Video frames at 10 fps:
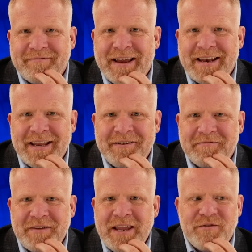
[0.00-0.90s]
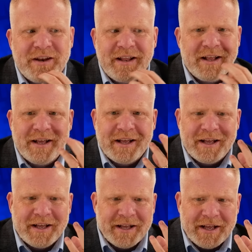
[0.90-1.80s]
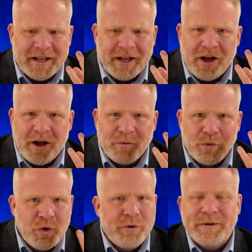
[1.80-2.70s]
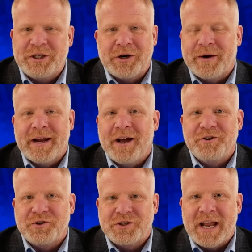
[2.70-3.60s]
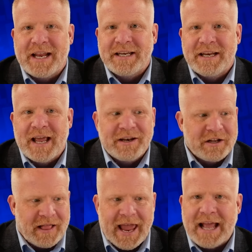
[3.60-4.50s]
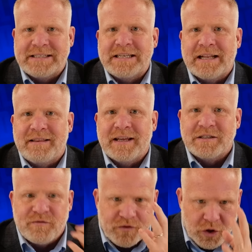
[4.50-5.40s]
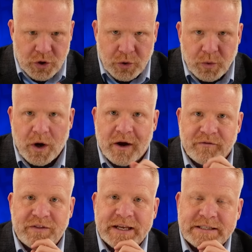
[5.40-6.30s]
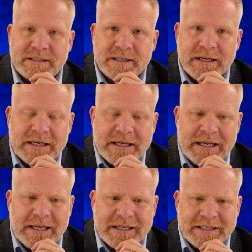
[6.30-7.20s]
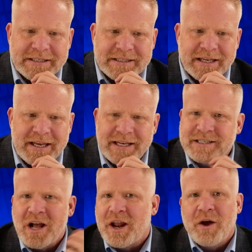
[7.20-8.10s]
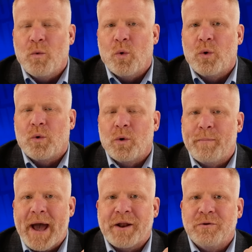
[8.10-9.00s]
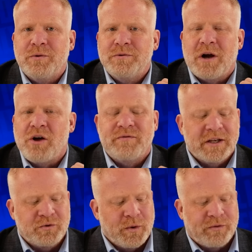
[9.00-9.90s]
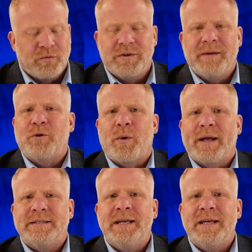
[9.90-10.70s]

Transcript: And even a, a, a, a rudimentary understanding and glance at this, view of this, is that he's not at war or battle conflict with Democrats.